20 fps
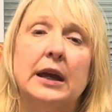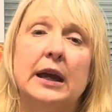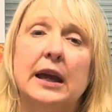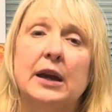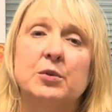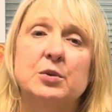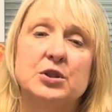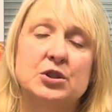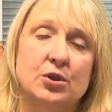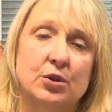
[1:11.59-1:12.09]

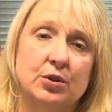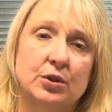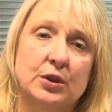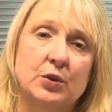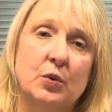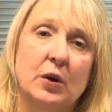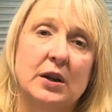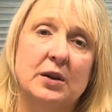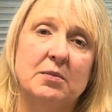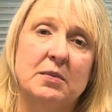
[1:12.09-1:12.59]
And we certainly
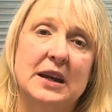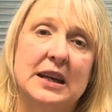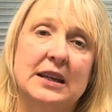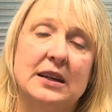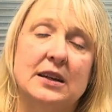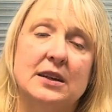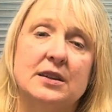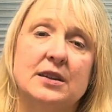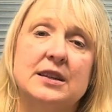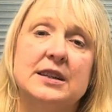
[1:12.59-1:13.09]
want to make
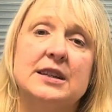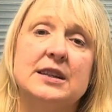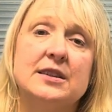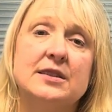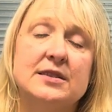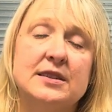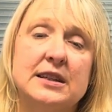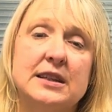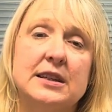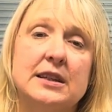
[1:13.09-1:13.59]
it
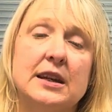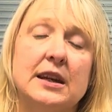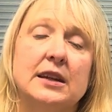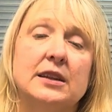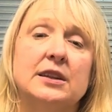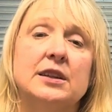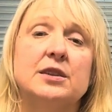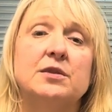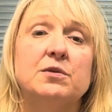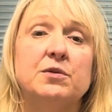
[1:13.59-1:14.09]
easy
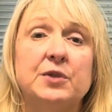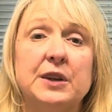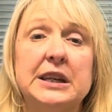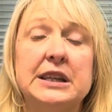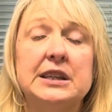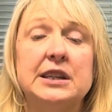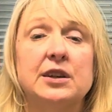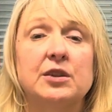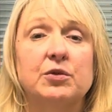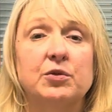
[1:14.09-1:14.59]
and
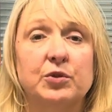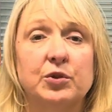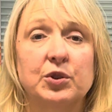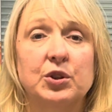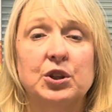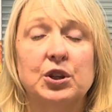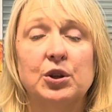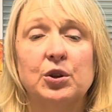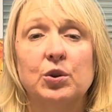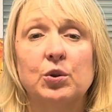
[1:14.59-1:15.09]
convenient for
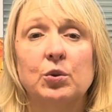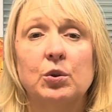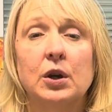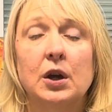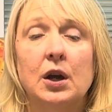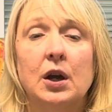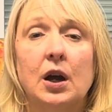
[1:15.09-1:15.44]
you